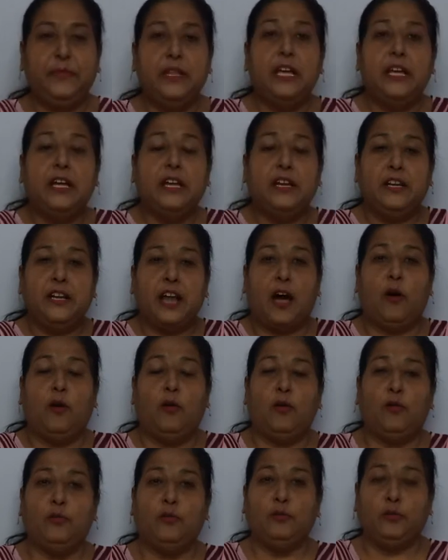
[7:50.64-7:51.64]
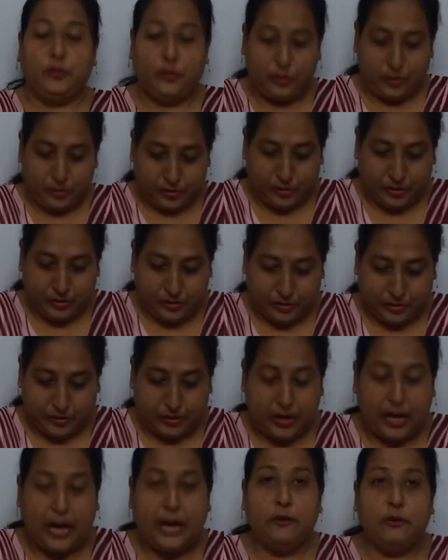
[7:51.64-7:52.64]
Now
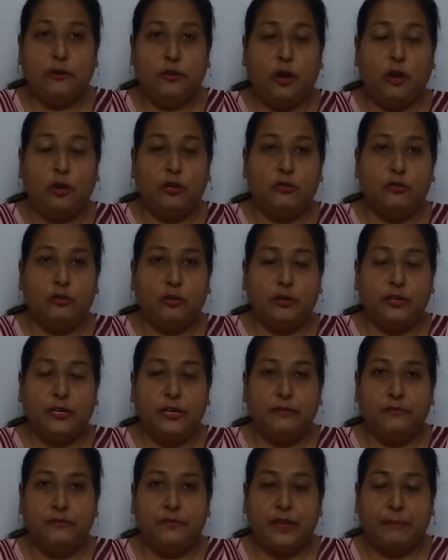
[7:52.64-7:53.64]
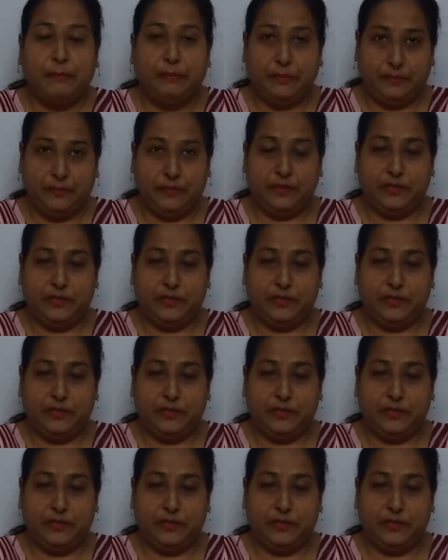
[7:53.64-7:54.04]
Iota also gives up.